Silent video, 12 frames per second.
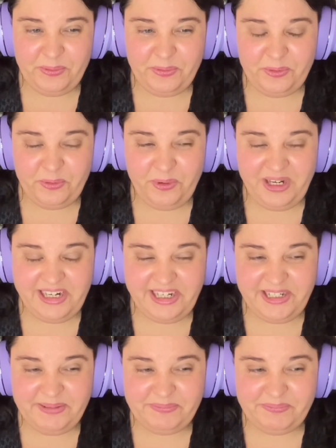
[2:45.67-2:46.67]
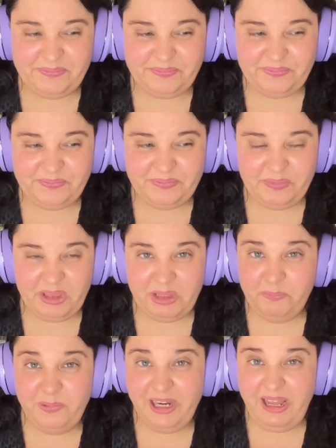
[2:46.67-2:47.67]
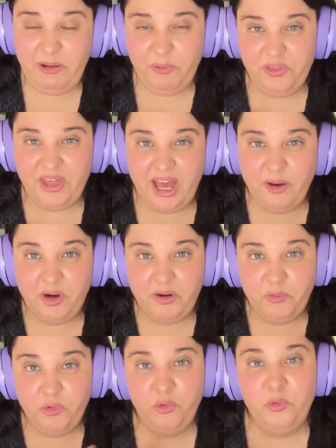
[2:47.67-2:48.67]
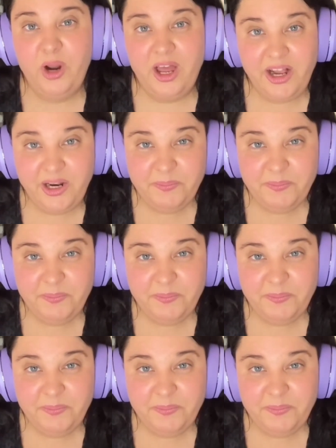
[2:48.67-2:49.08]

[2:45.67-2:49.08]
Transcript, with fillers: really play with our realm.